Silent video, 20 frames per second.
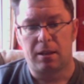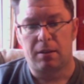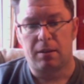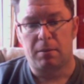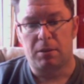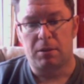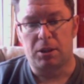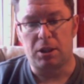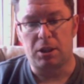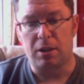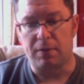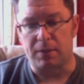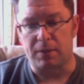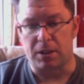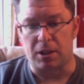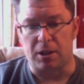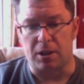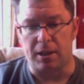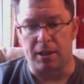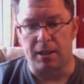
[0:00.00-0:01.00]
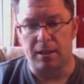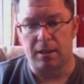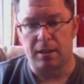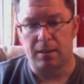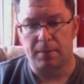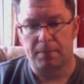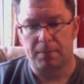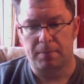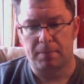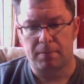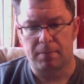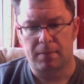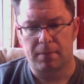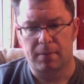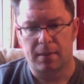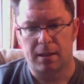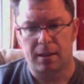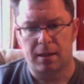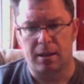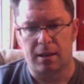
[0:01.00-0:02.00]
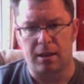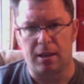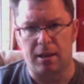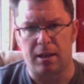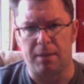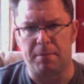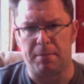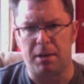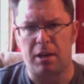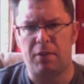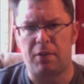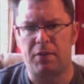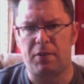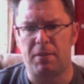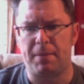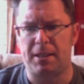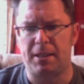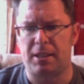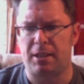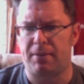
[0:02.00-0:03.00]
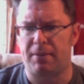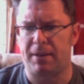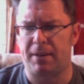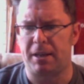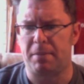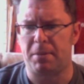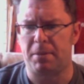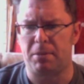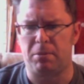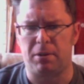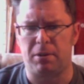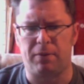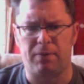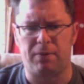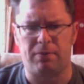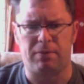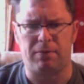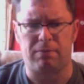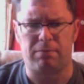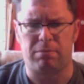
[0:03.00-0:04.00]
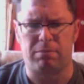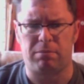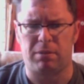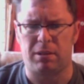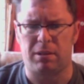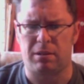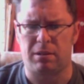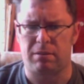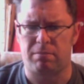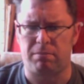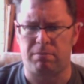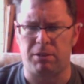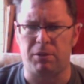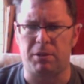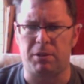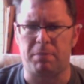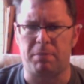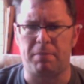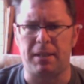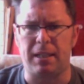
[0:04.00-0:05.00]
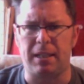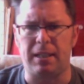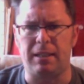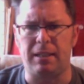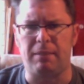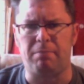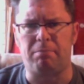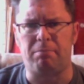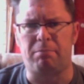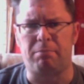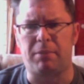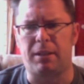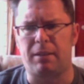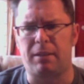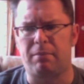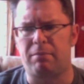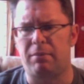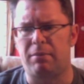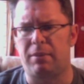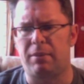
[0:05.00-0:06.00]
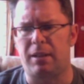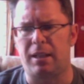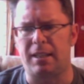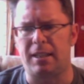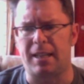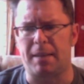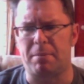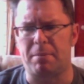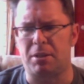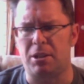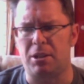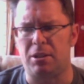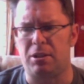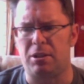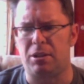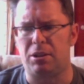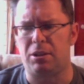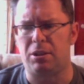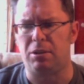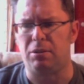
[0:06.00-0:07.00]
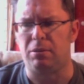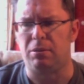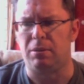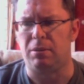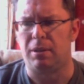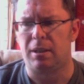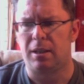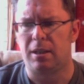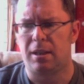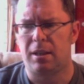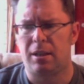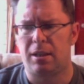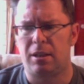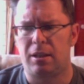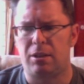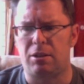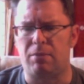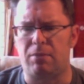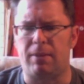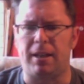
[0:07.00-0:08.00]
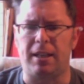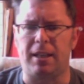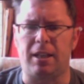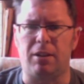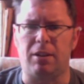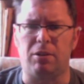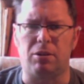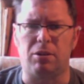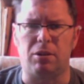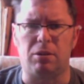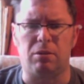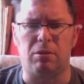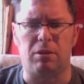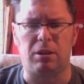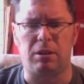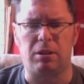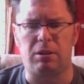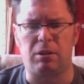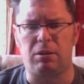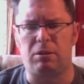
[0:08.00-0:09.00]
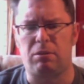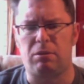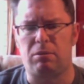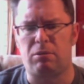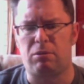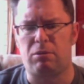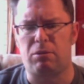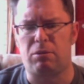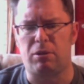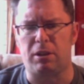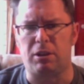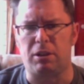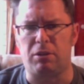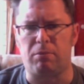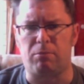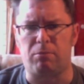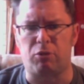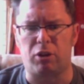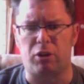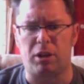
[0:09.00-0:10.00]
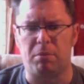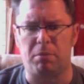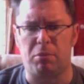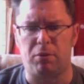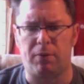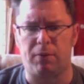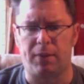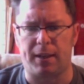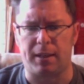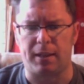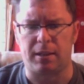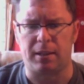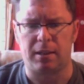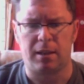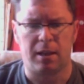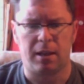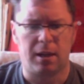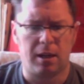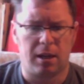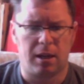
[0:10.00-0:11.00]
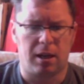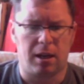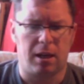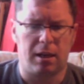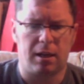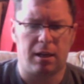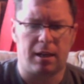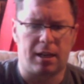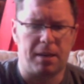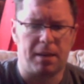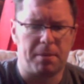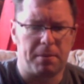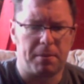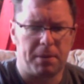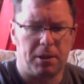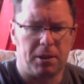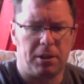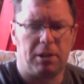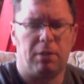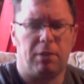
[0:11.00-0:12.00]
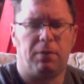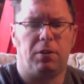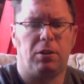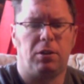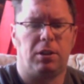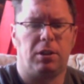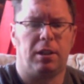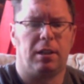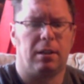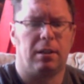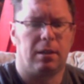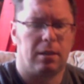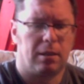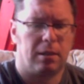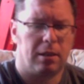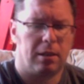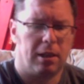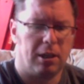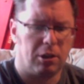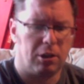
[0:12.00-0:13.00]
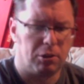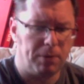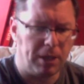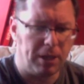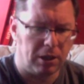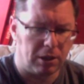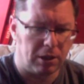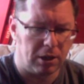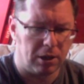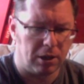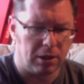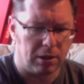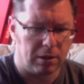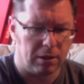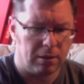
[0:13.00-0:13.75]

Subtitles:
Server side, after messing around a bit with USB adapters to radios and trying to do trainer port things, came up with the idea of using an Arduino card.